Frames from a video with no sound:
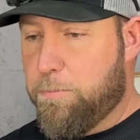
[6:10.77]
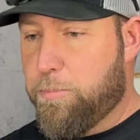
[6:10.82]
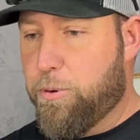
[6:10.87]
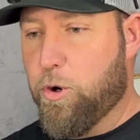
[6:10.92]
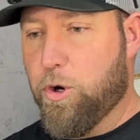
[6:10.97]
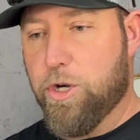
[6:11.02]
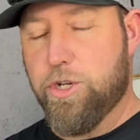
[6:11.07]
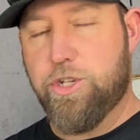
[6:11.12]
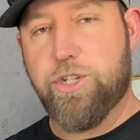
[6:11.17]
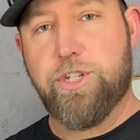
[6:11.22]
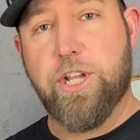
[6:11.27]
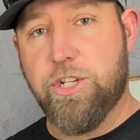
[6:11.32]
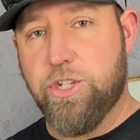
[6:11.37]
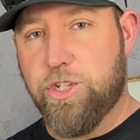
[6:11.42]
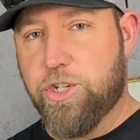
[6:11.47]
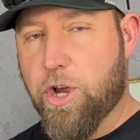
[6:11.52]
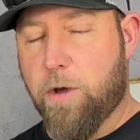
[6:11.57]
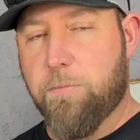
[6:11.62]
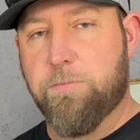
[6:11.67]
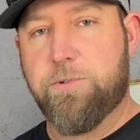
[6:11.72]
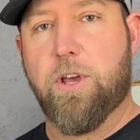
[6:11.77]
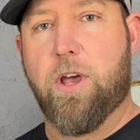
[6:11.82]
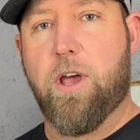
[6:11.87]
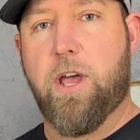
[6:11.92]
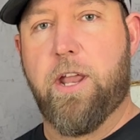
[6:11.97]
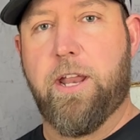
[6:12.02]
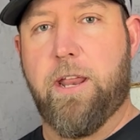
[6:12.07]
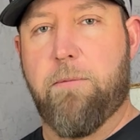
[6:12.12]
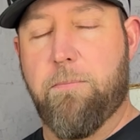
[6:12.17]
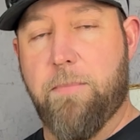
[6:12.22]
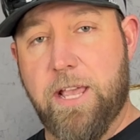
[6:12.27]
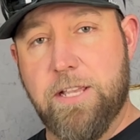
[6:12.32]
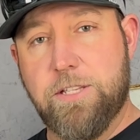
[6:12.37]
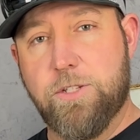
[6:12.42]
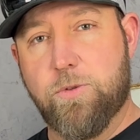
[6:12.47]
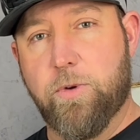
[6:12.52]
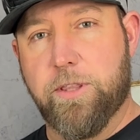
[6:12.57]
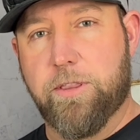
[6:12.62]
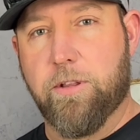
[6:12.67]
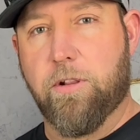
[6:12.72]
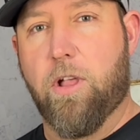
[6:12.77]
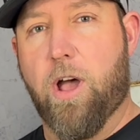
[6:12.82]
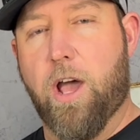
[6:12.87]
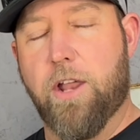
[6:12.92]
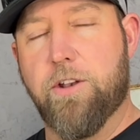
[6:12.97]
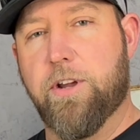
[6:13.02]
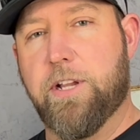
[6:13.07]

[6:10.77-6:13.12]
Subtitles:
pushed and jumped on and messed with a lot